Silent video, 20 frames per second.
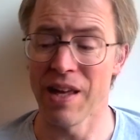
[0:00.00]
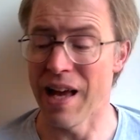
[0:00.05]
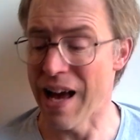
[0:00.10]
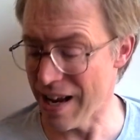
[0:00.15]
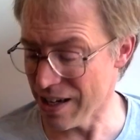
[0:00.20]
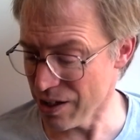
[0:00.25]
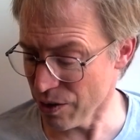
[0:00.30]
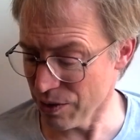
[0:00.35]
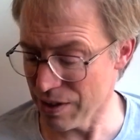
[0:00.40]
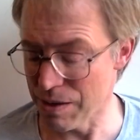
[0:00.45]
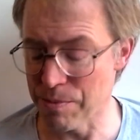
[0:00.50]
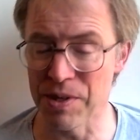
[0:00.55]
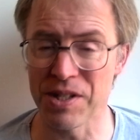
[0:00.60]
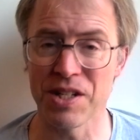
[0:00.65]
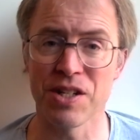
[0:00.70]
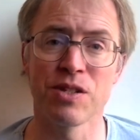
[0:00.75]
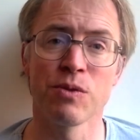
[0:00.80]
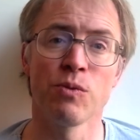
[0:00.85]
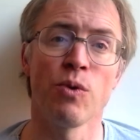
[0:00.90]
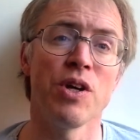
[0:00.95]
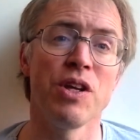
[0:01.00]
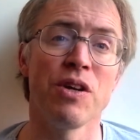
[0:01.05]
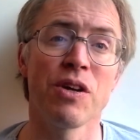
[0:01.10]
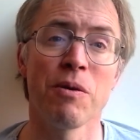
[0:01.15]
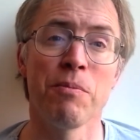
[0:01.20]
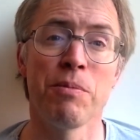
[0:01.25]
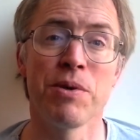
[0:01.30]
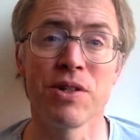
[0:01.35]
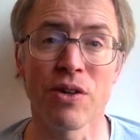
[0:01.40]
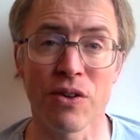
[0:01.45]
And you're limited to what you
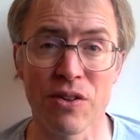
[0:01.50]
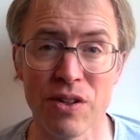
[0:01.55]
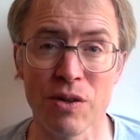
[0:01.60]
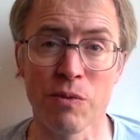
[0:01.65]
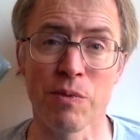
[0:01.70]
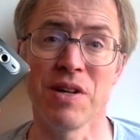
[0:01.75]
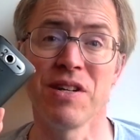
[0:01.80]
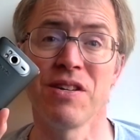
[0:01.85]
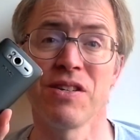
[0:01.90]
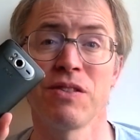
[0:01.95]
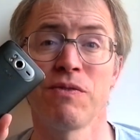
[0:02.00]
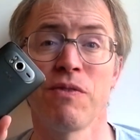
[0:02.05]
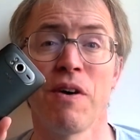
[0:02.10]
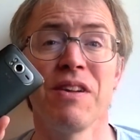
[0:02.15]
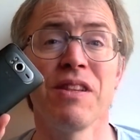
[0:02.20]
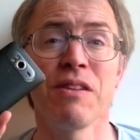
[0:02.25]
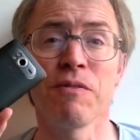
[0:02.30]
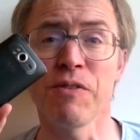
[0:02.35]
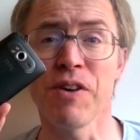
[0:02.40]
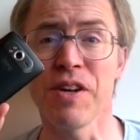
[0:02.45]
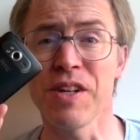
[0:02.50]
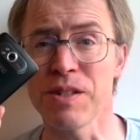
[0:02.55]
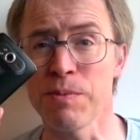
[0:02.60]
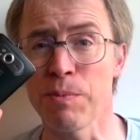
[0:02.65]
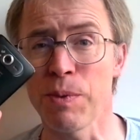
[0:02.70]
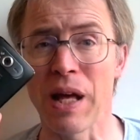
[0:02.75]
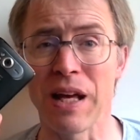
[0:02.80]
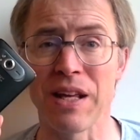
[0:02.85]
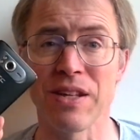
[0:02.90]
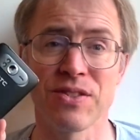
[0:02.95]
can put on your Windows Phone in the first
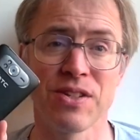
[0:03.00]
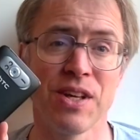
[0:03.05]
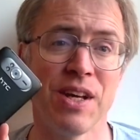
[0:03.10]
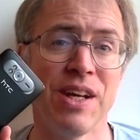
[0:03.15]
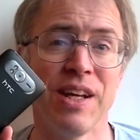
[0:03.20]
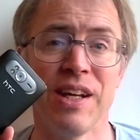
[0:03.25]
place.